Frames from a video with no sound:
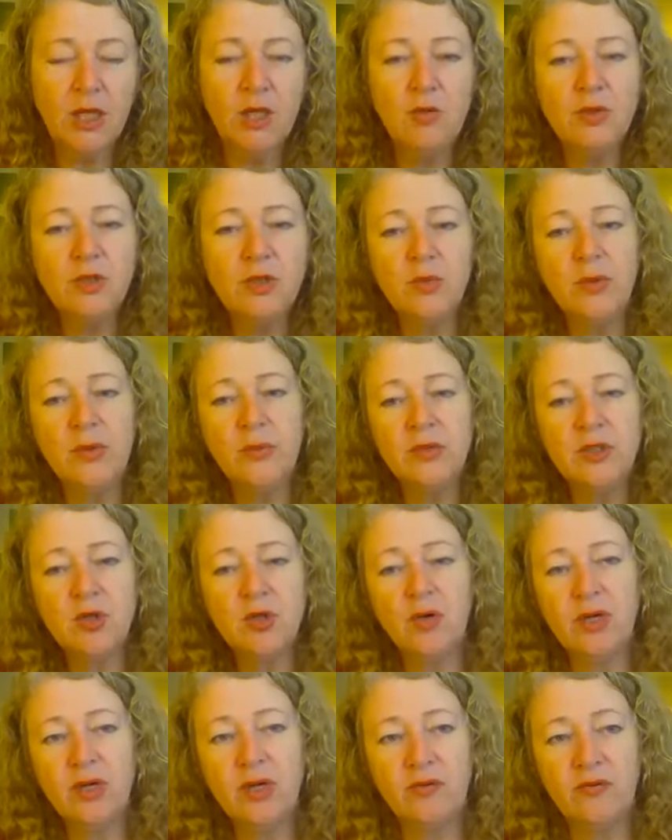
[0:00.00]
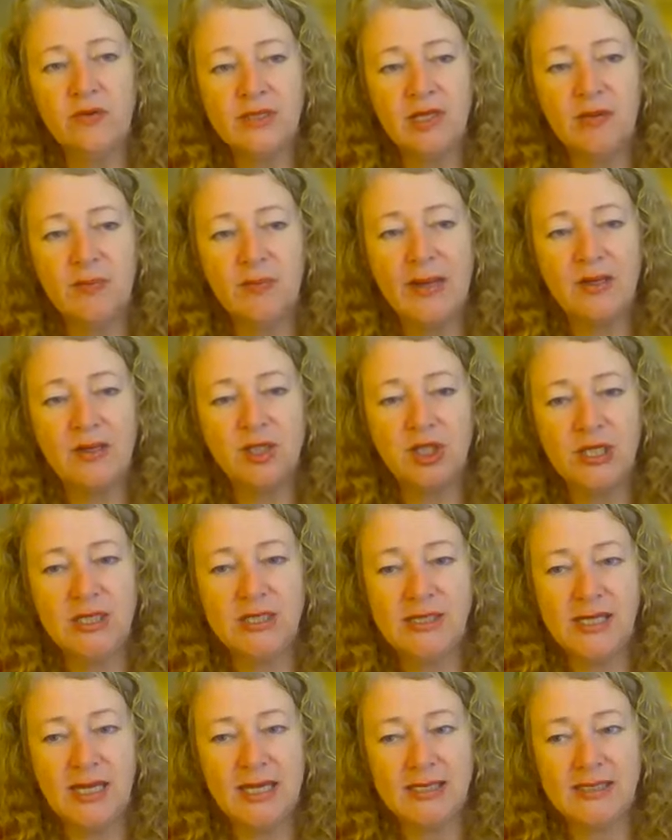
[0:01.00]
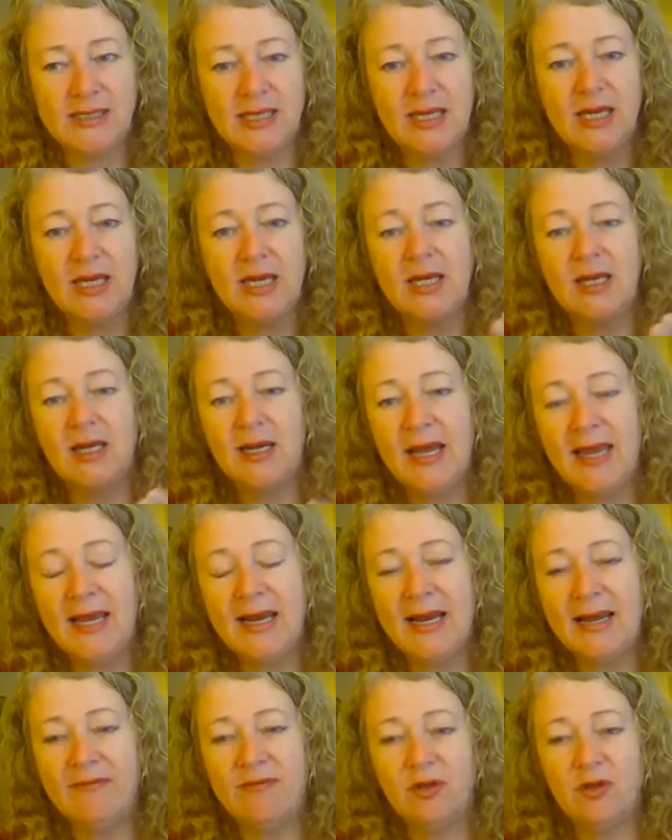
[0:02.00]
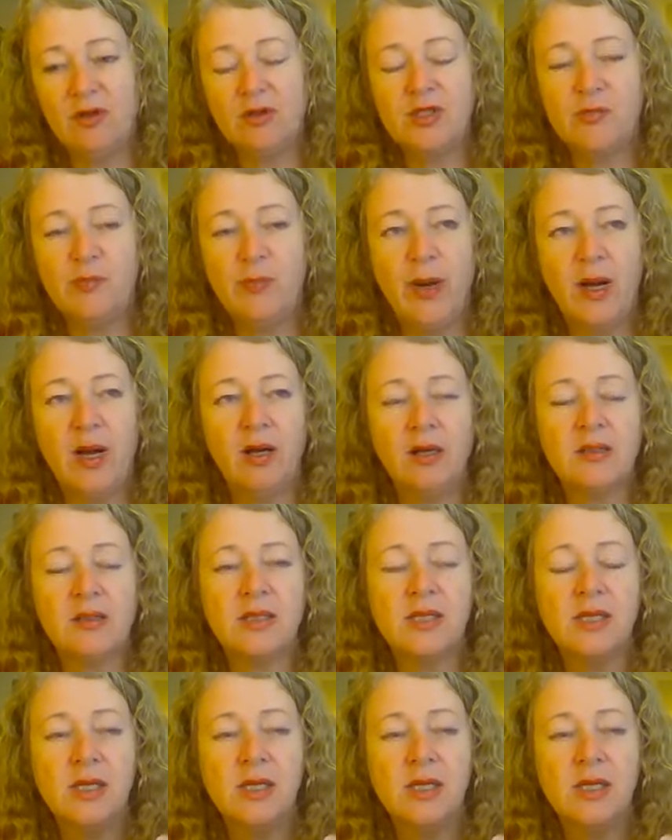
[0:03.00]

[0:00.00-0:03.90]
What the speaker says: we were talking obviously about GCSE and A levels, but